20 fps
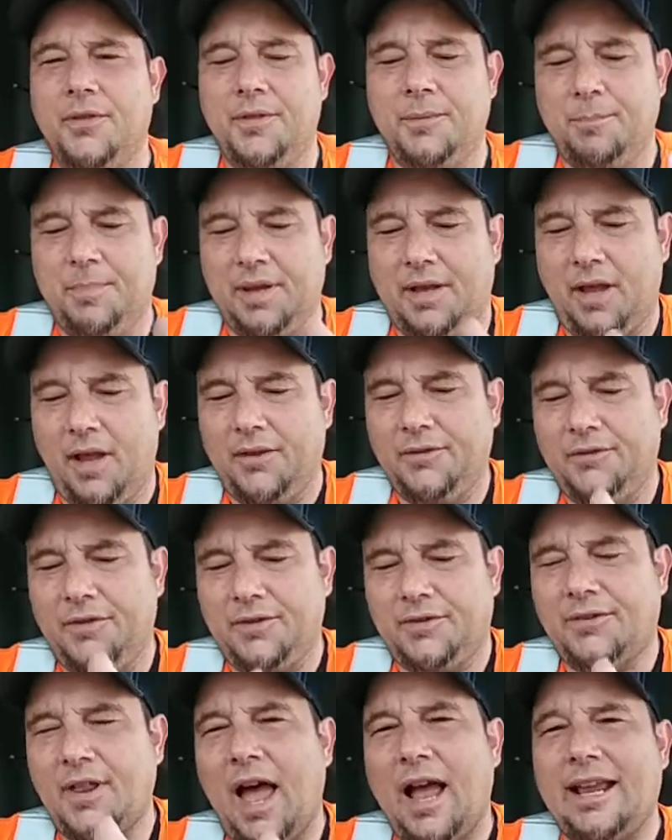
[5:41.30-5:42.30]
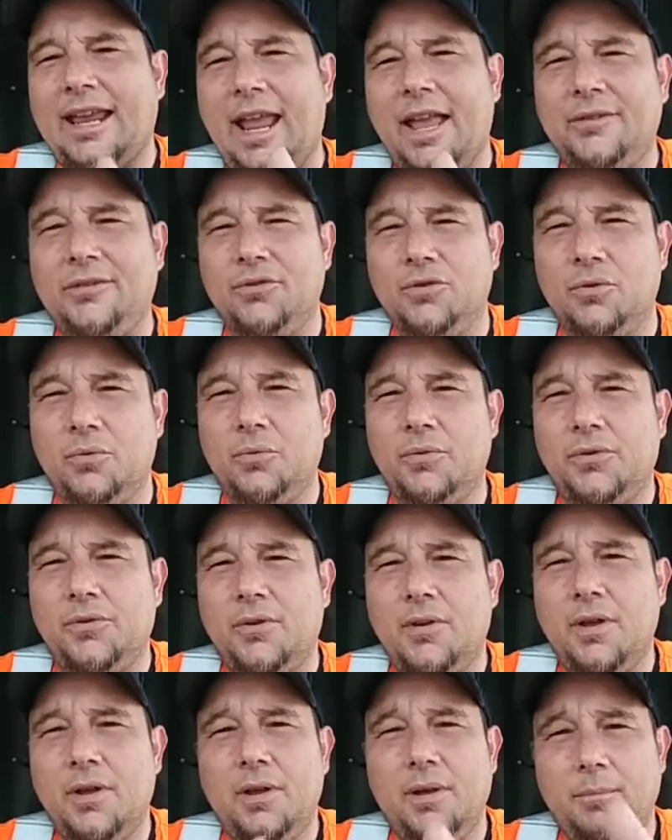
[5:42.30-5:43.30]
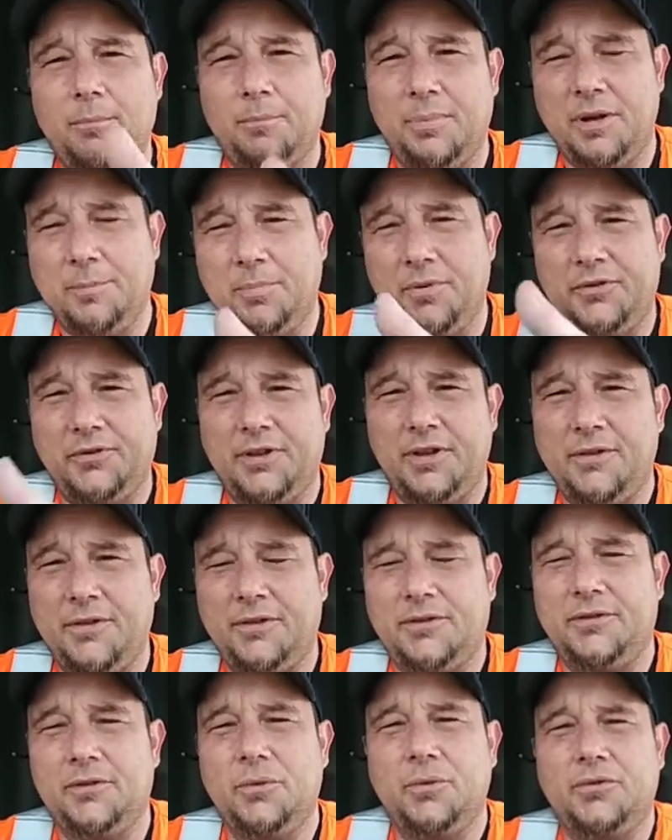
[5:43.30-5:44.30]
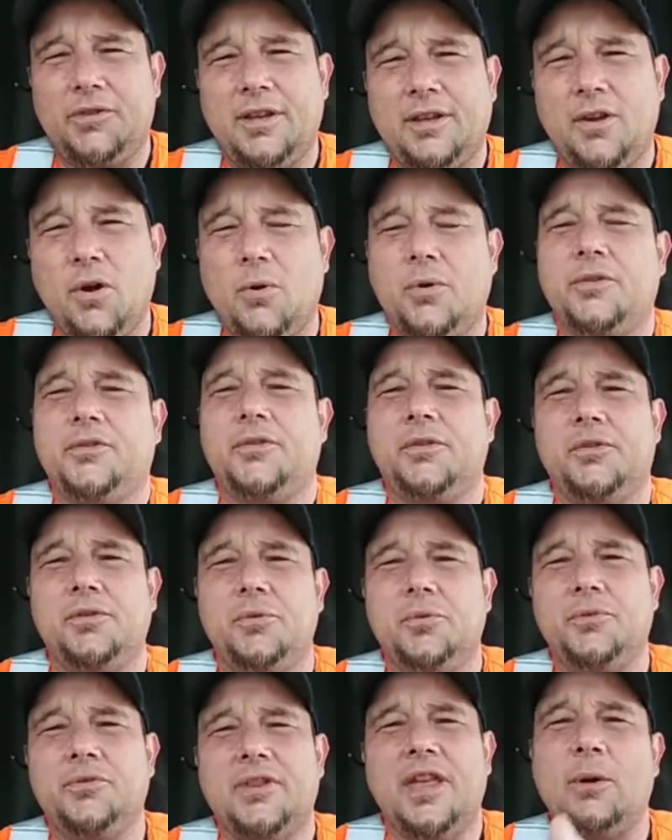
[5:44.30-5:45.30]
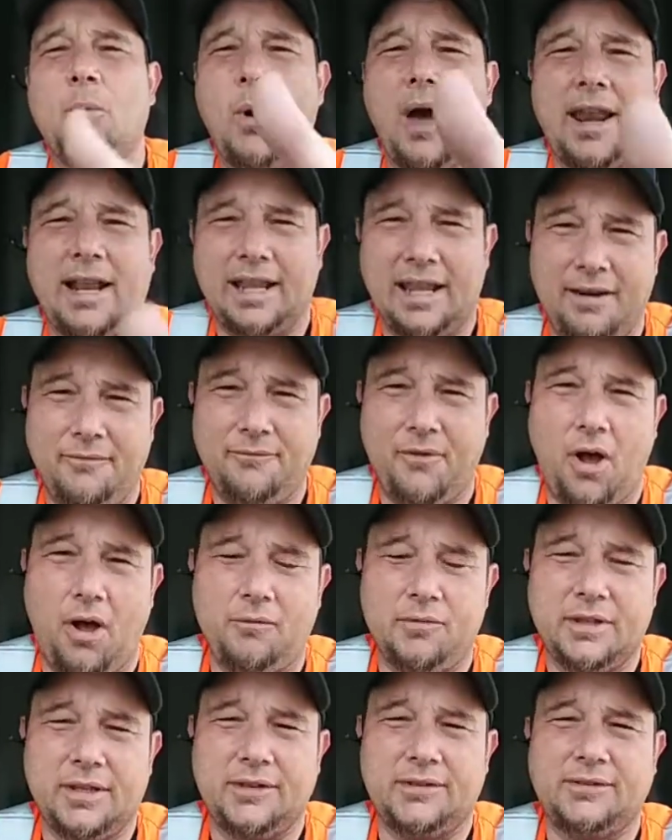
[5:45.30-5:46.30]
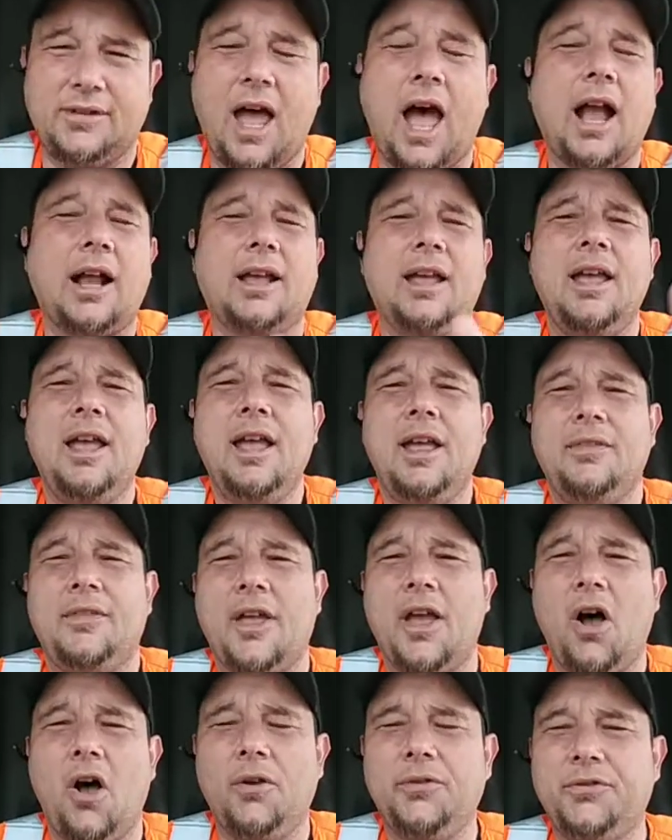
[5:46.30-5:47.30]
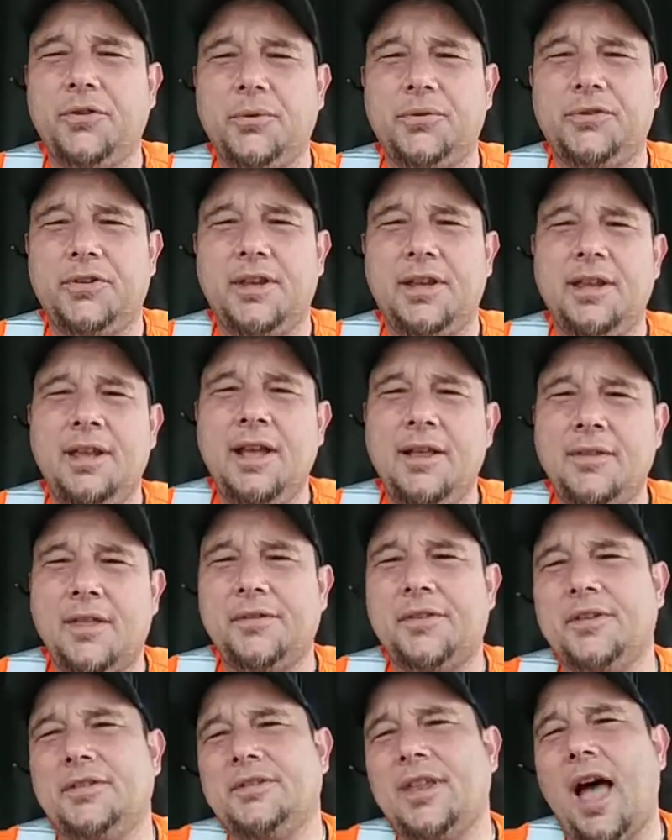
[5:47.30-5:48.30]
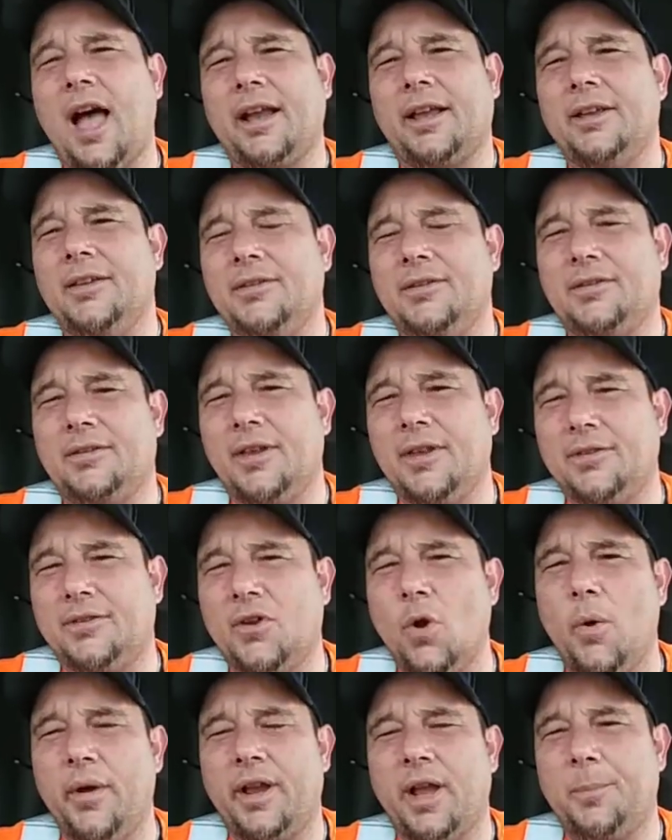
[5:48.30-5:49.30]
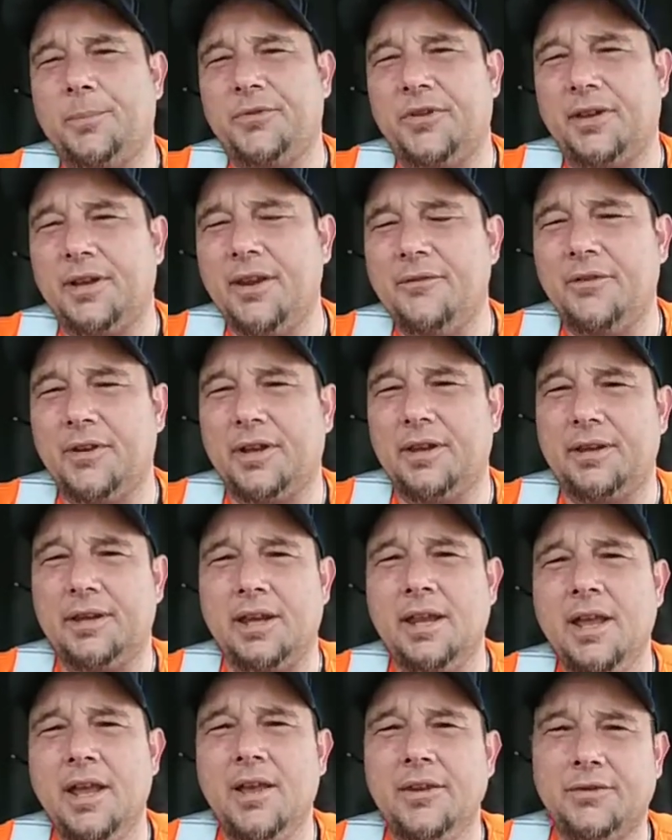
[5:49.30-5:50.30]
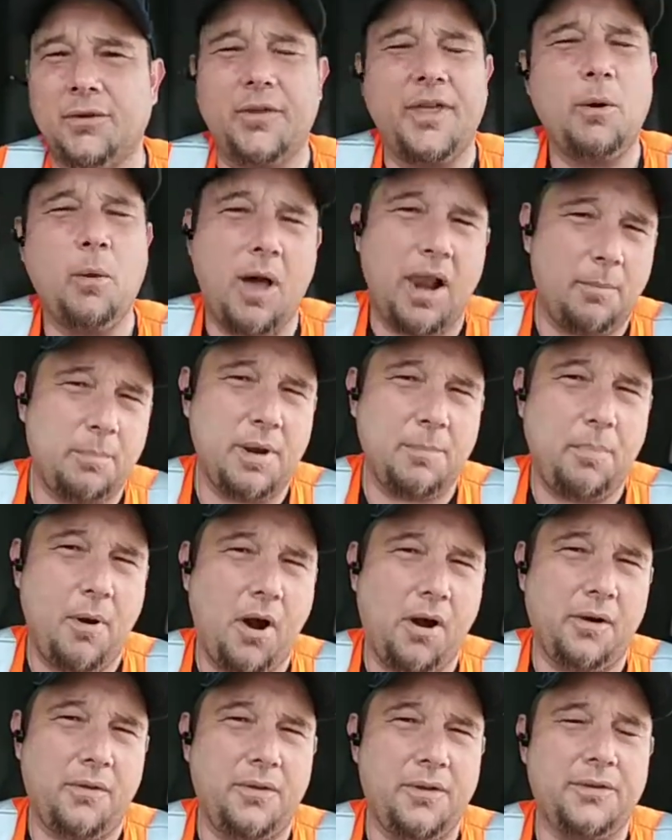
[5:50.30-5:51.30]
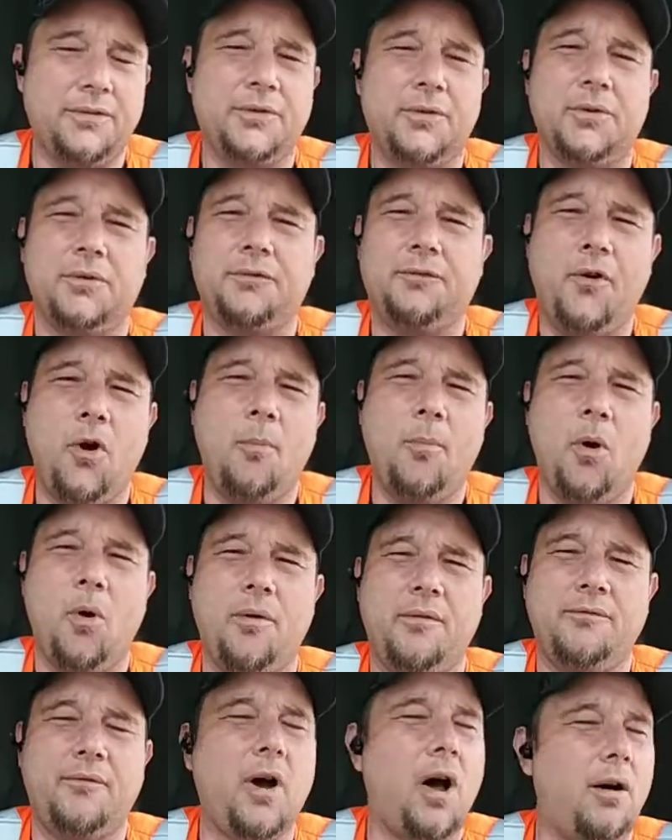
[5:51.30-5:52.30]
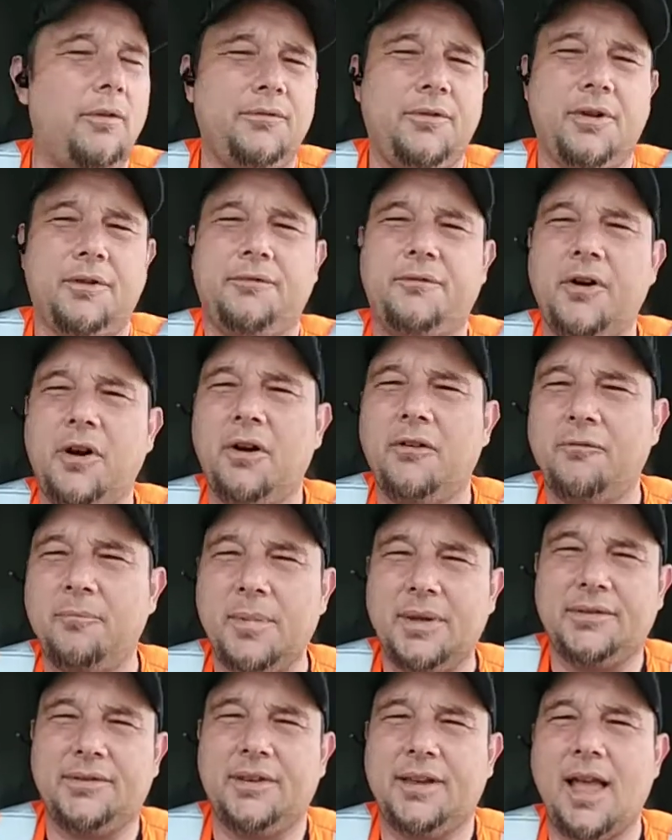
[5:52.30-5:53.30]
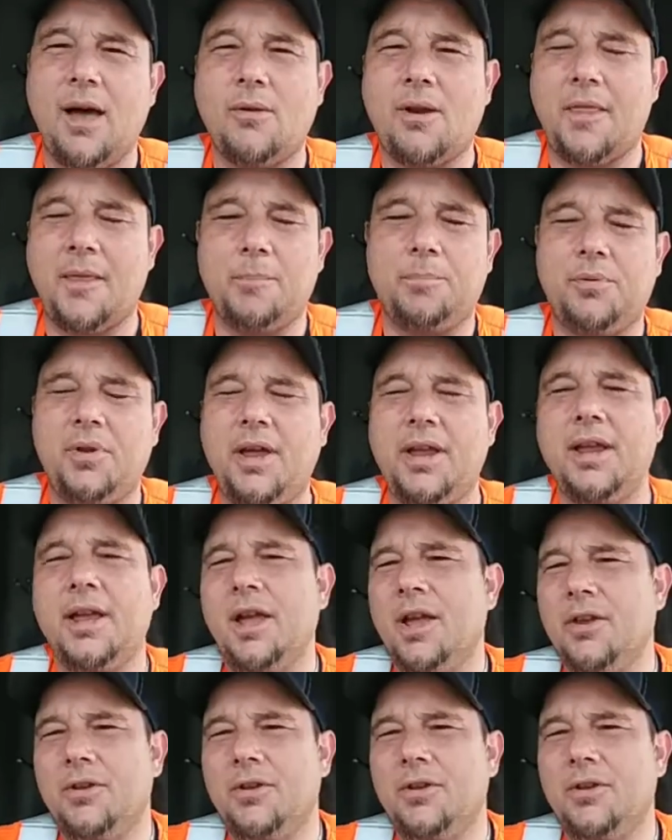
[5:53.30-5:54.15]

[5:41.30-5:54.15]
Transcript: Because the stock has news, people see this news, they notice the news, they want to get involved with this stock. They also see that the stock is going up significantly, so they want to be part of this. There's FOMO involved, the fear of missing out on a play.